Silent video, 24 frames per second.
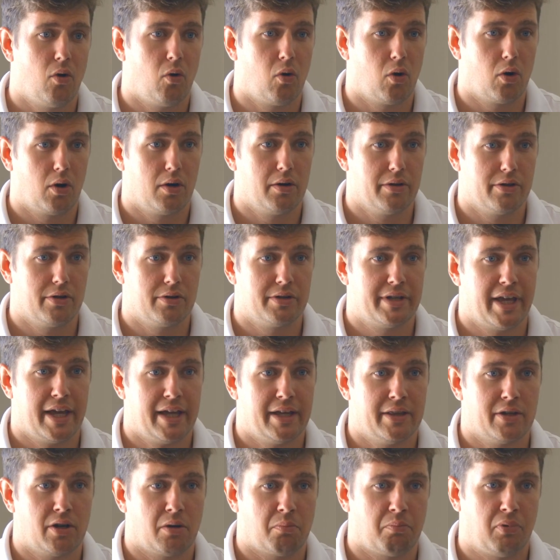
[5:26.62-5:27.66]
or they're
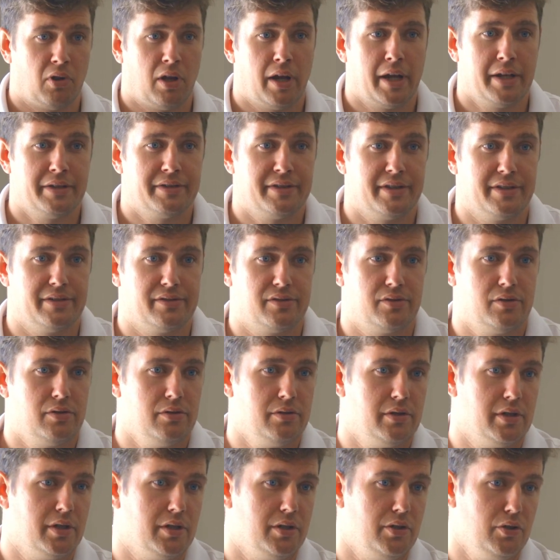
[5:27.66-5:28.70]
taking their appliances
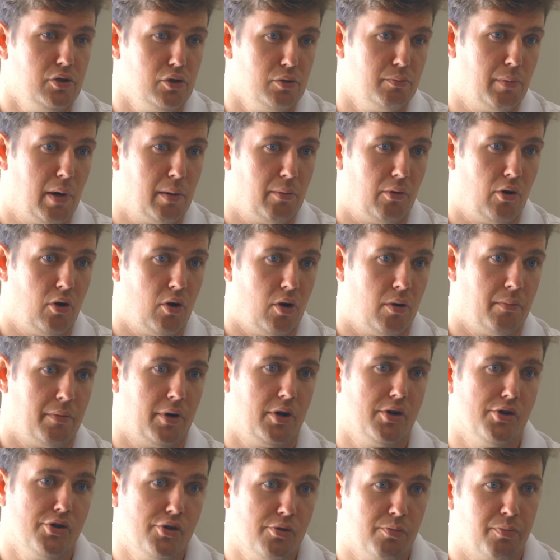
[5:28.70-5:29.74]
to the new mobile home
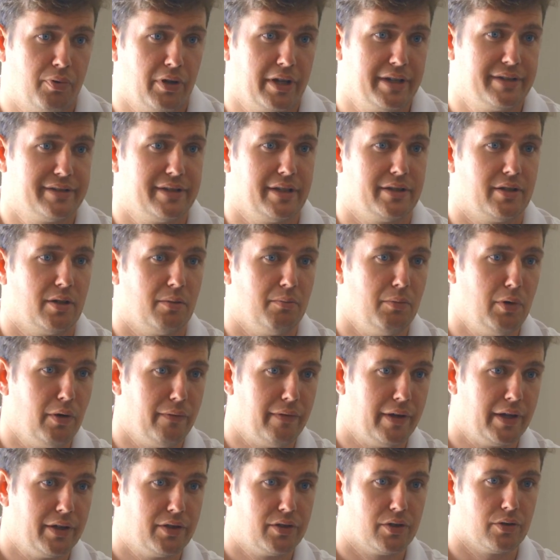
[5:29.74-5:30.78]
or new place that they're
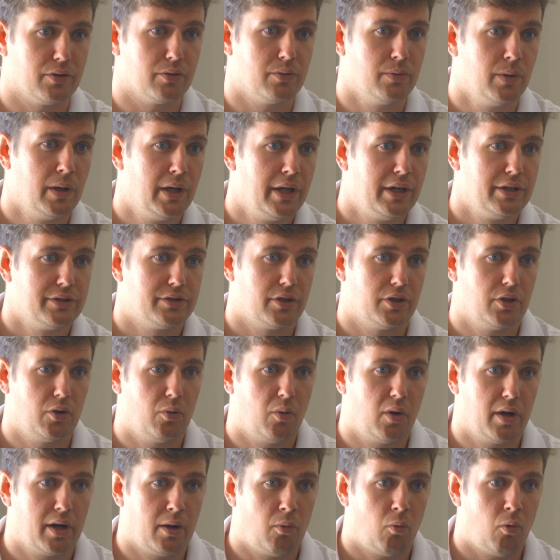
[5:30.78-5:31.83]
moving to. So you'll
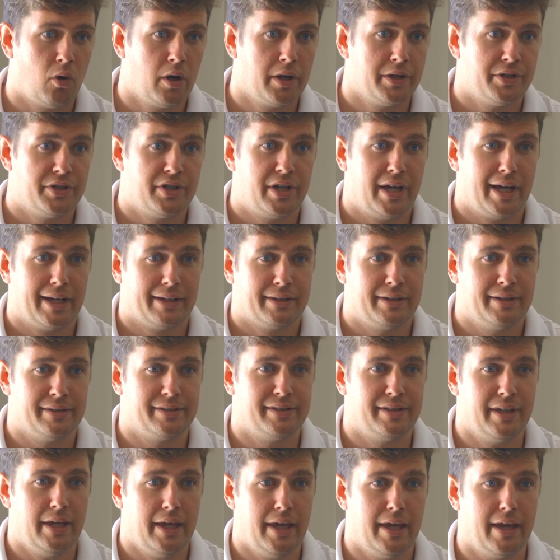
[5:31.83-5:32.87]
want to, one, check to
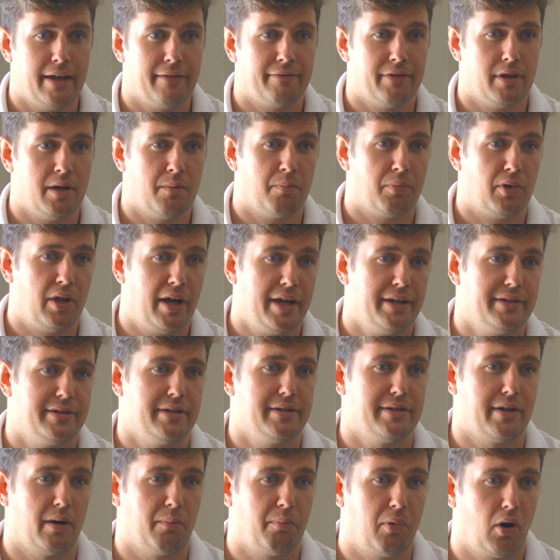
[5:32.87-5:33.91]
see if the
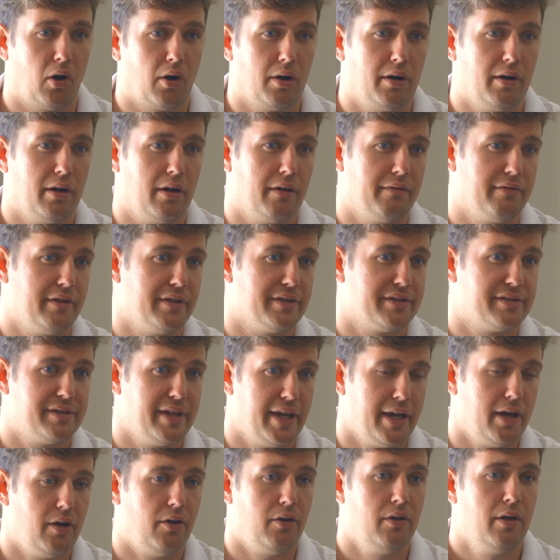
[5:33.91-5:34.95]
appliances are part of the
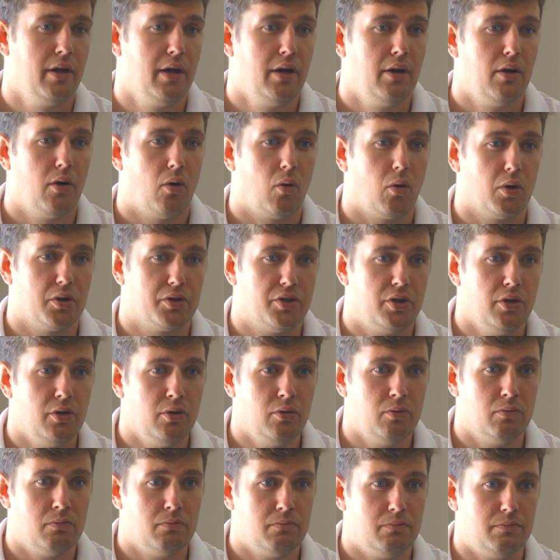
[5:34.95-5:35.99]
sale, or
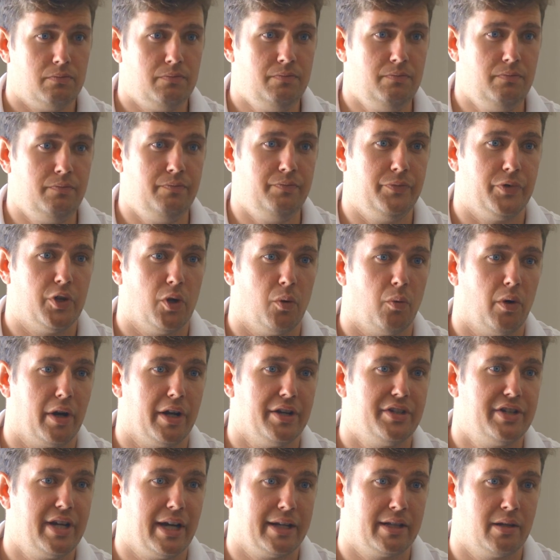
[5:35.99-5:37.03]
two, you'll want
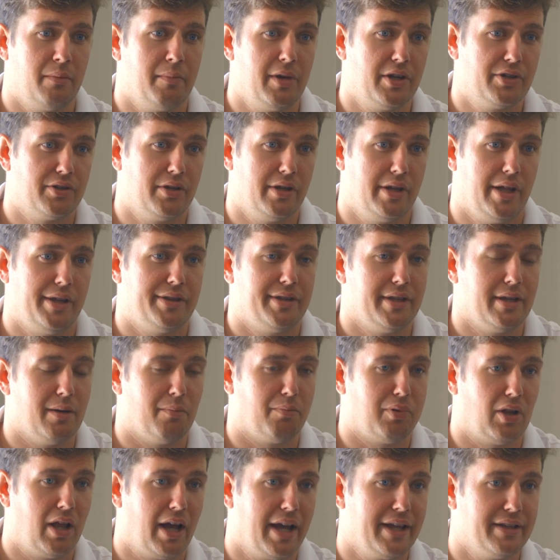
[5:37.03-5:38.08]
to check to make sure that the
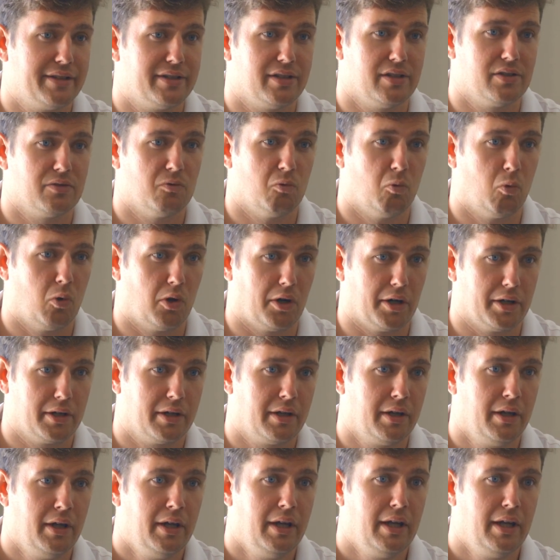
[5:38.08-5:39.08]
appliances work.